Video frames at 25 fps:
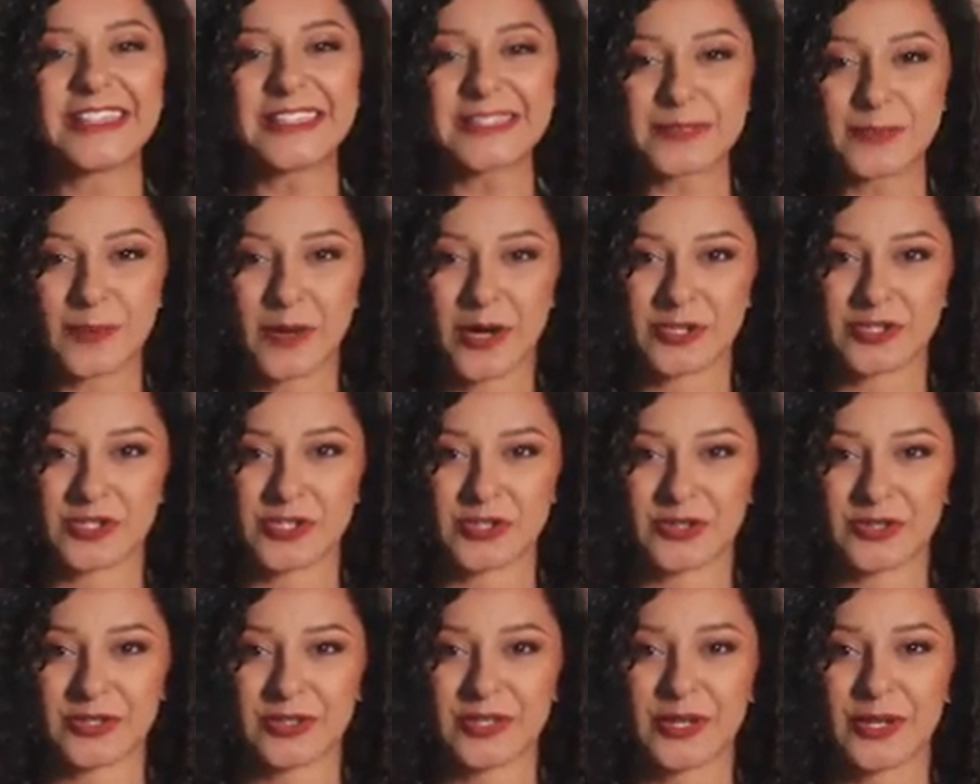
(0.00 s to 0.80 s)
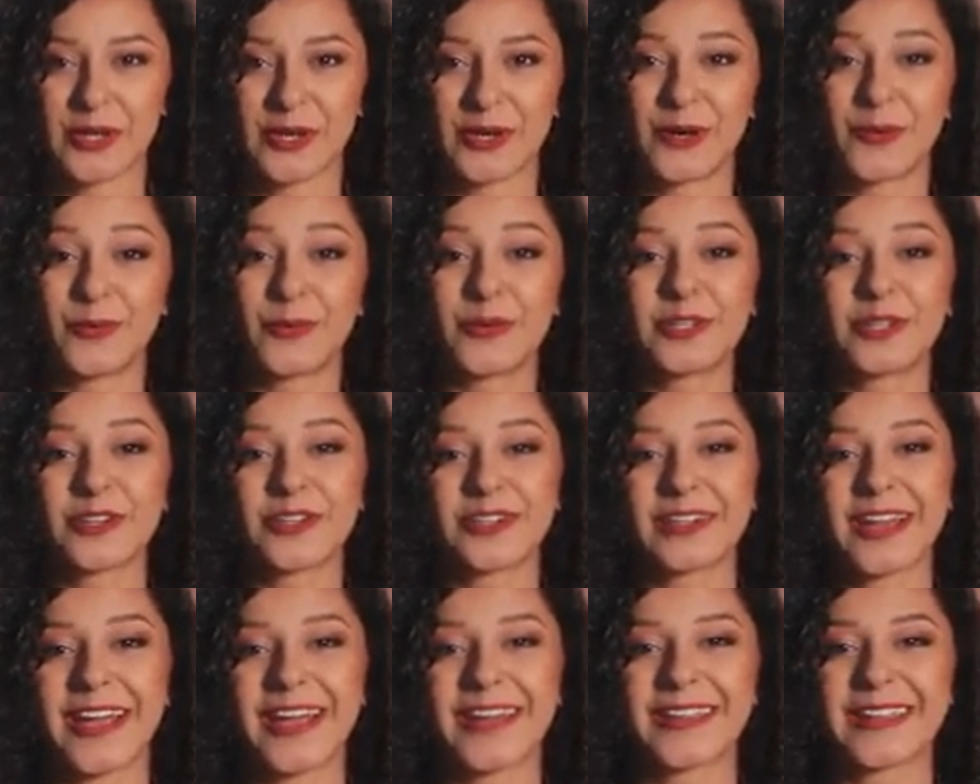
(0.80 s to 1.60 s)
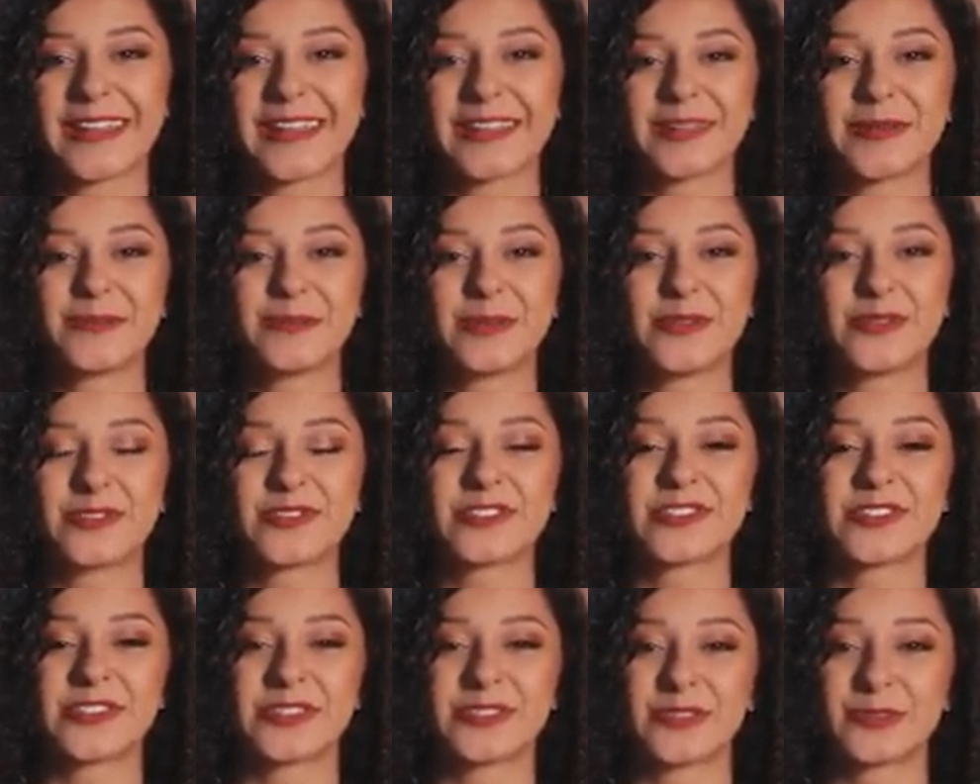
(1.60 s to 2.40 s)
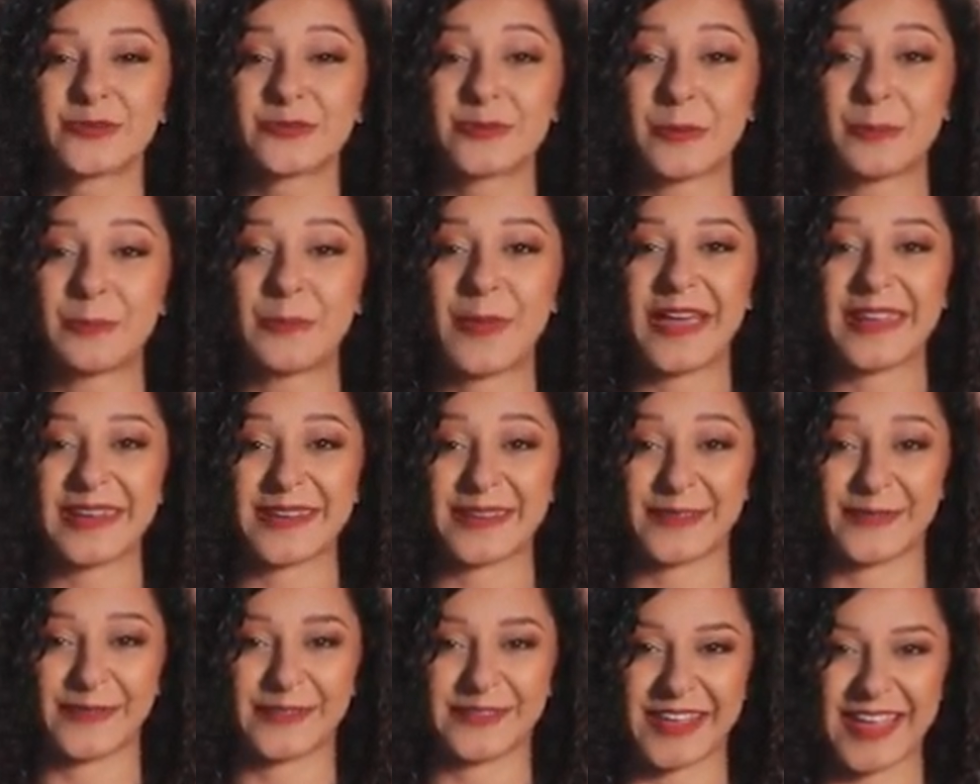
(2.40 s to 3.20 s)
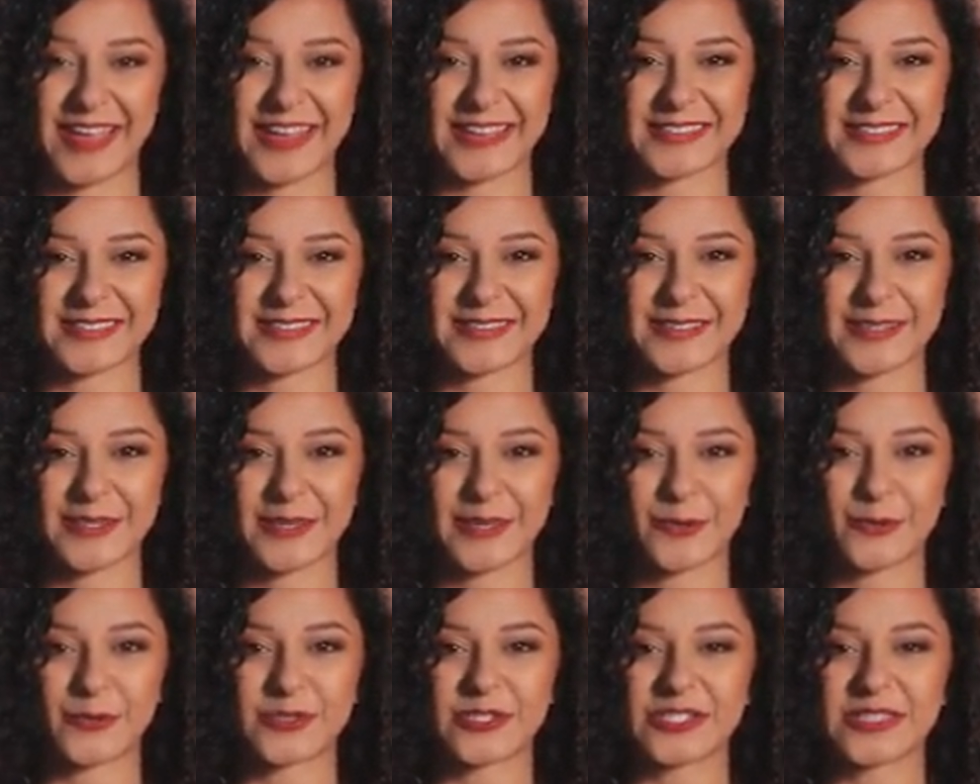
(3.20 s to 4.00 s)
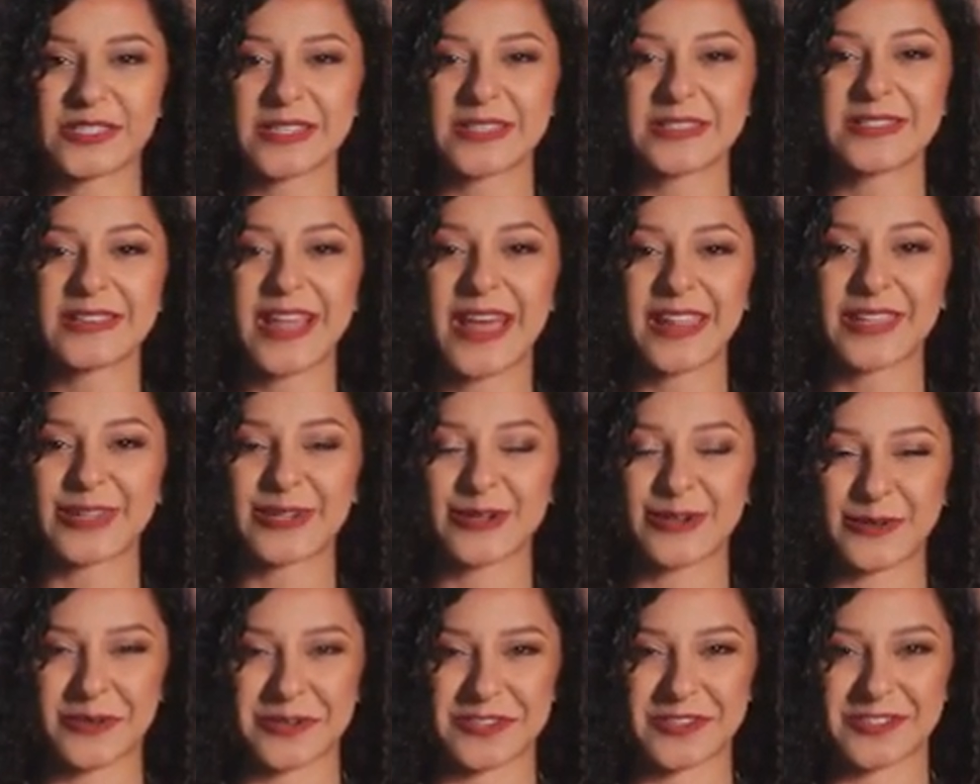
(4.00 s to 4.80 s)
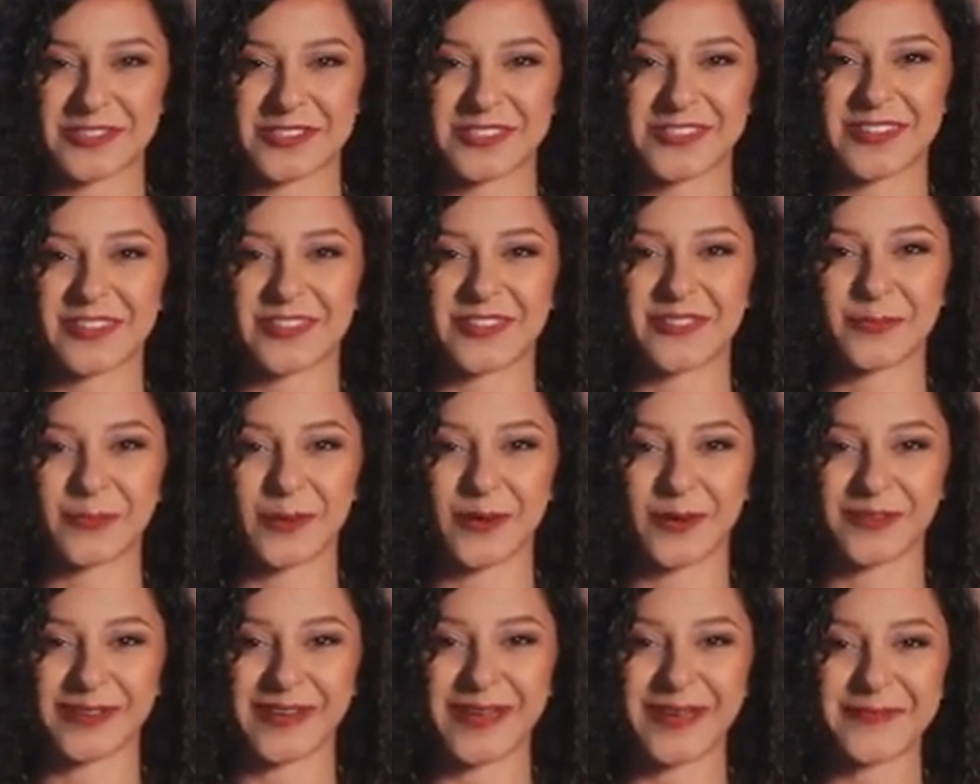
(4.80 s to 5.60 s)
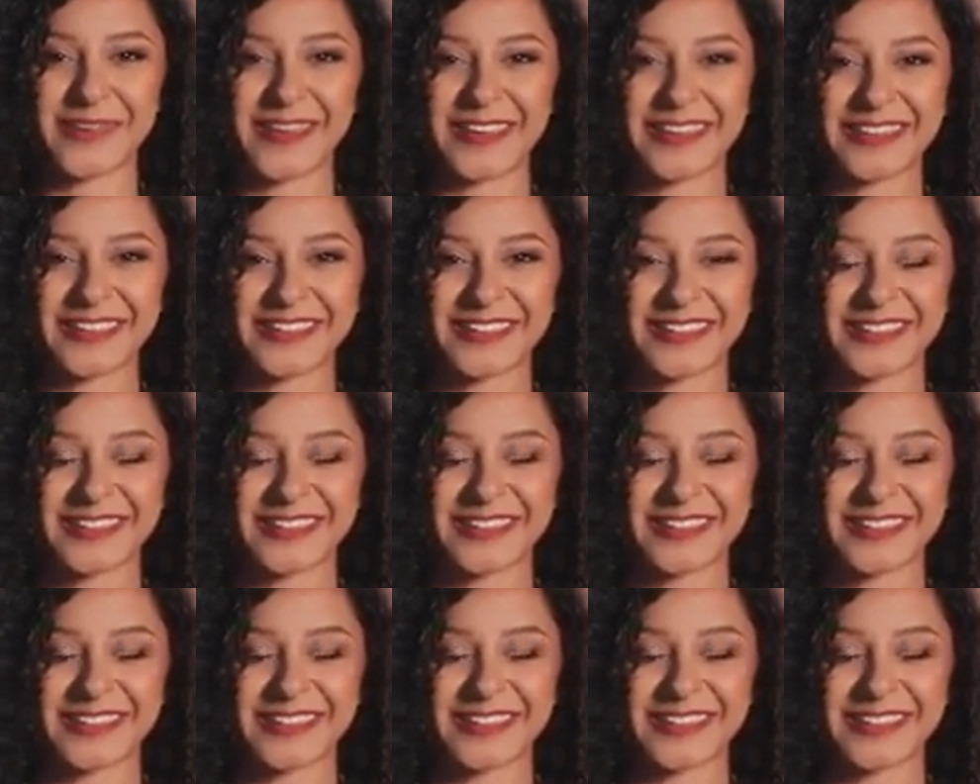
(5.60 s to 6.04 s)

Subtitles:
this module, we'll learn how to get computers to do repetitive tasks, which is another cornerstone of programming.